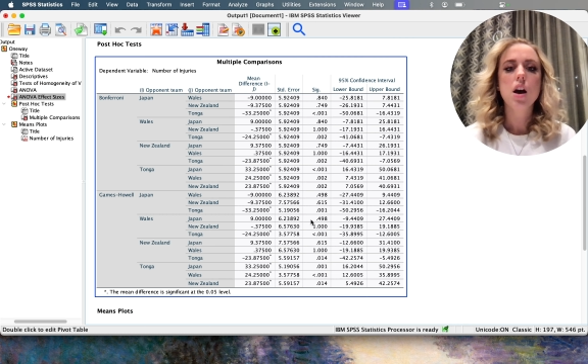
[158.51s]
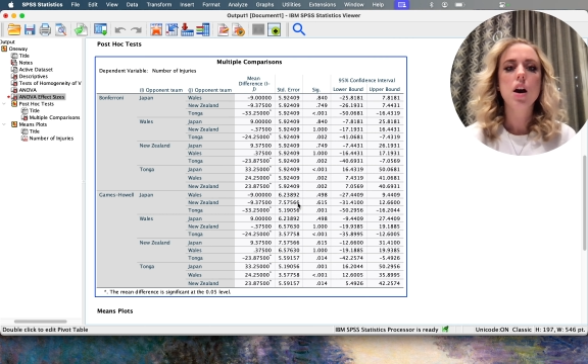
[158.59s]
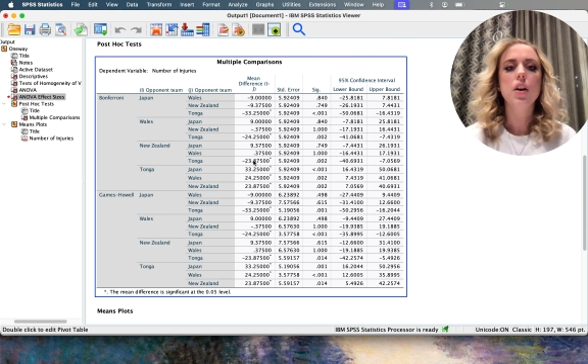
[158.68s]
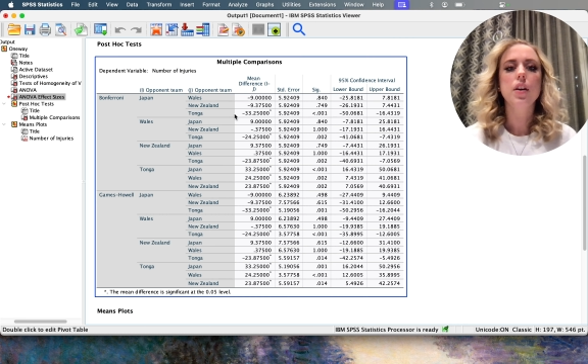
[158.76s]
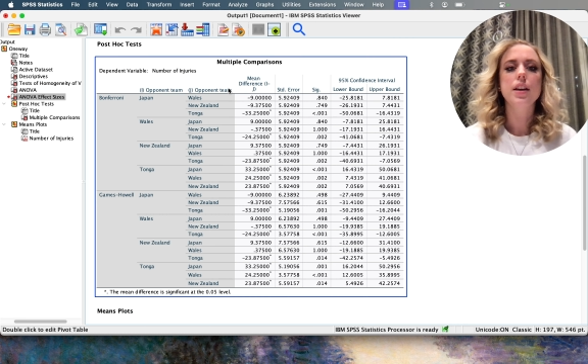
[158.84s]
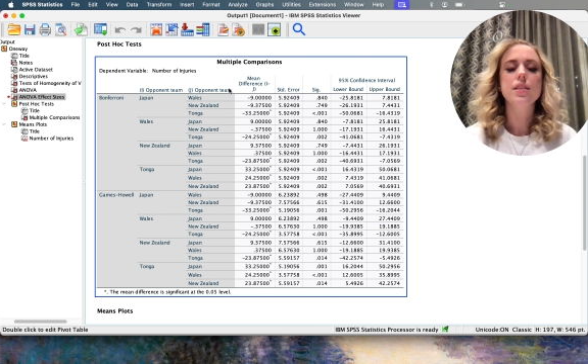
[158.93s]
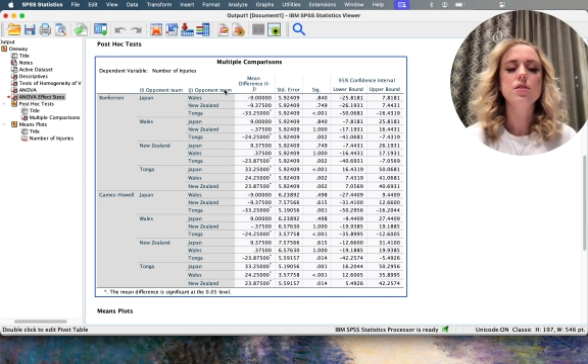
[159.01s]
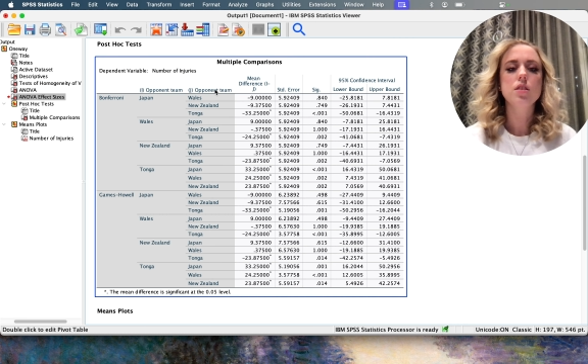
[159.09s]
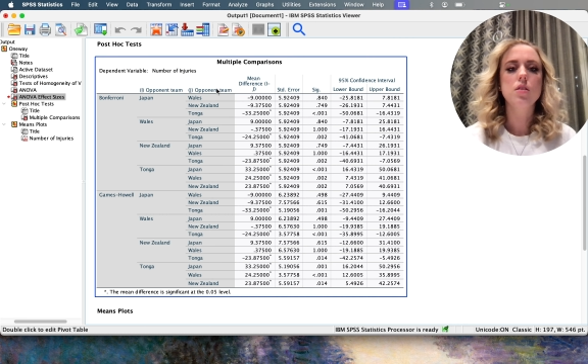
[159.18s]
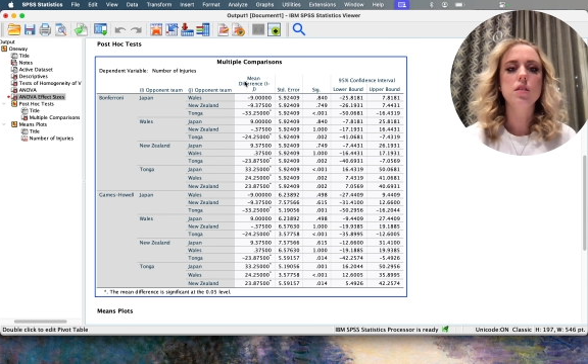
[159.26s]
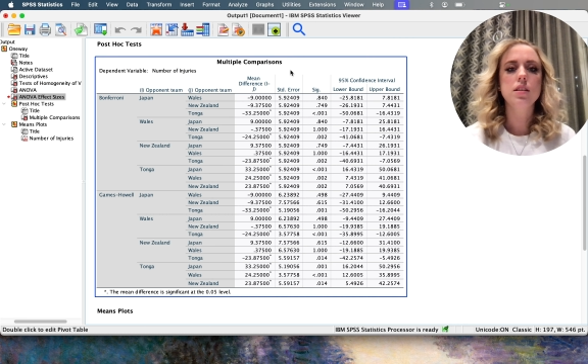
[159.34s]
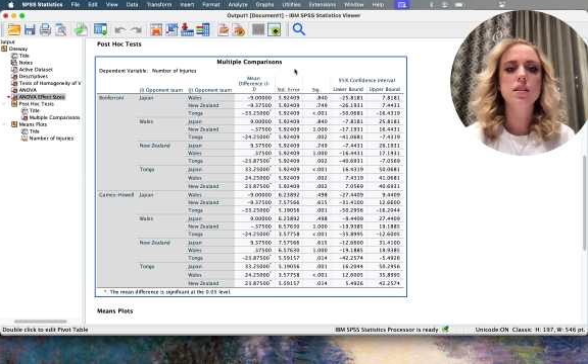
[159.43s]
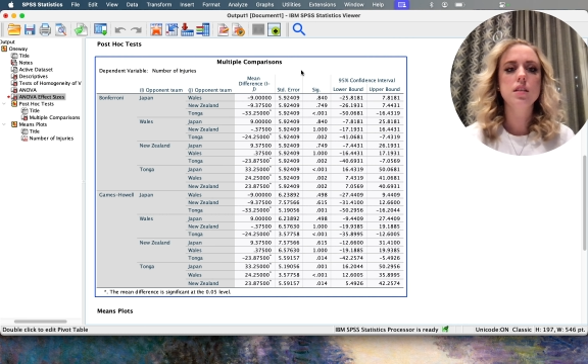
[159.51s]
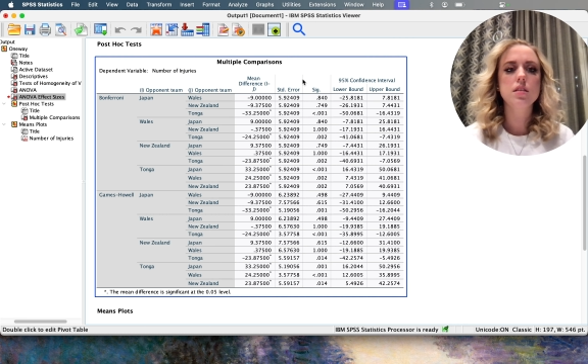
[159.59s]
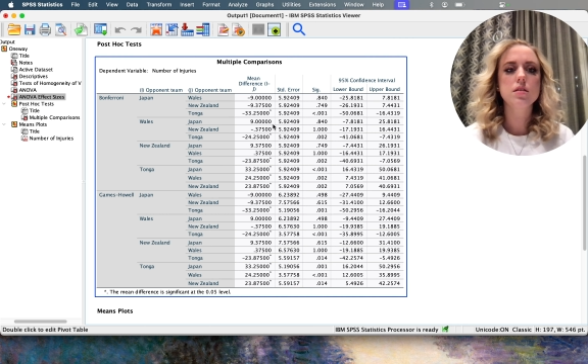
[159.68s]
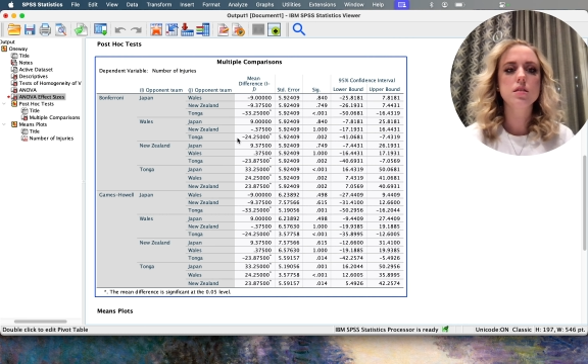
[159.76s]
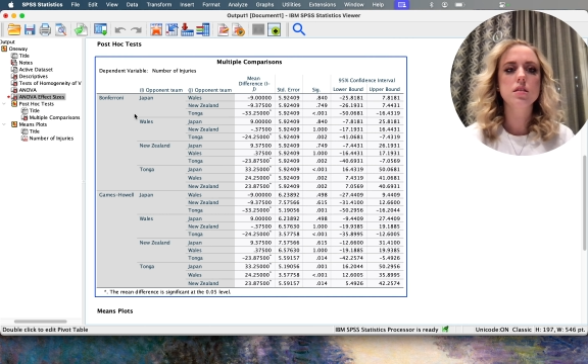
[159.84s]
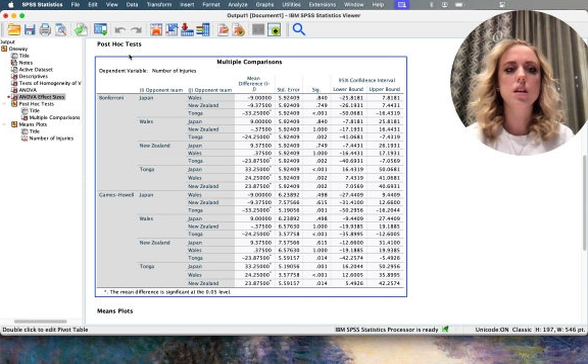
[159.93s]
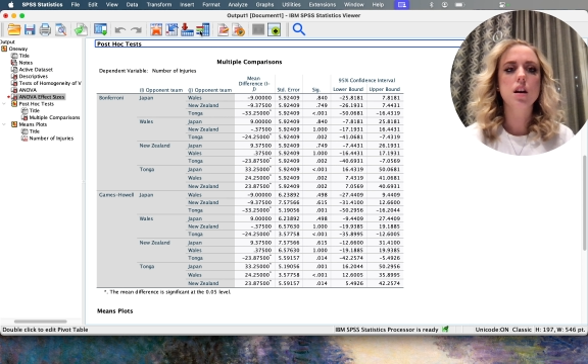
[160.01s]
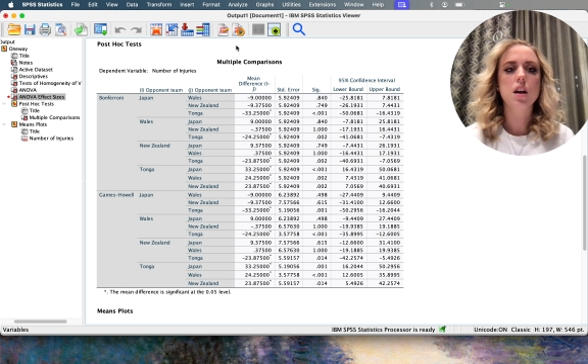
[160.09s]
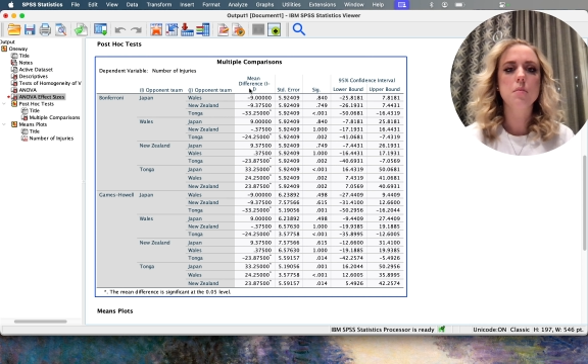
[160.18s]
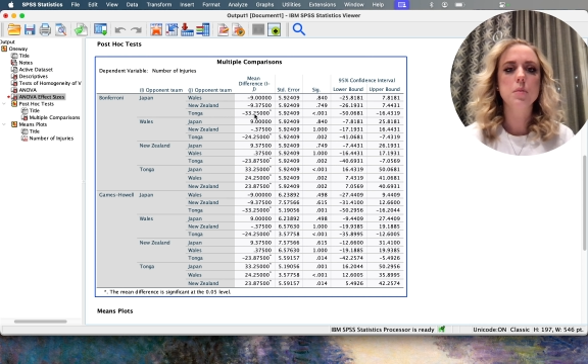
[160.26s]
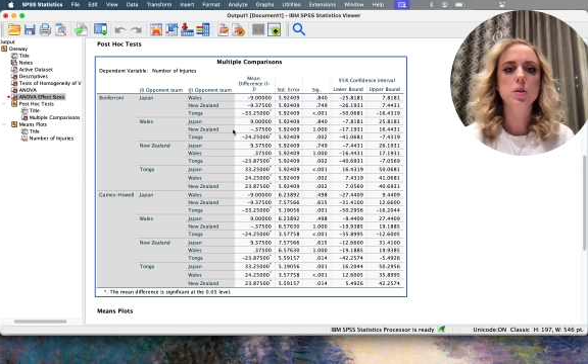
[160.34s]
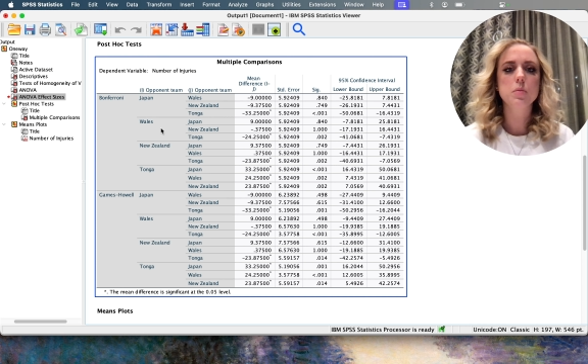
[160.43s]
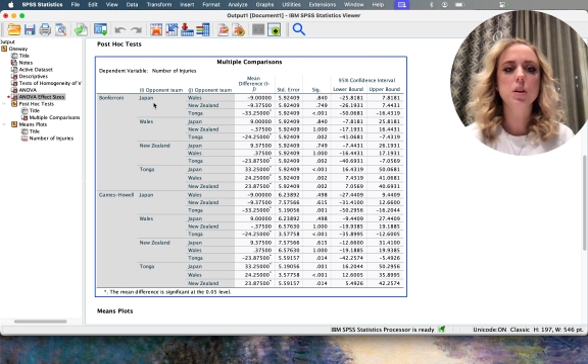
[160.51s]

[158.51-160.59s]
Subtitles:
Okay, so in this multiple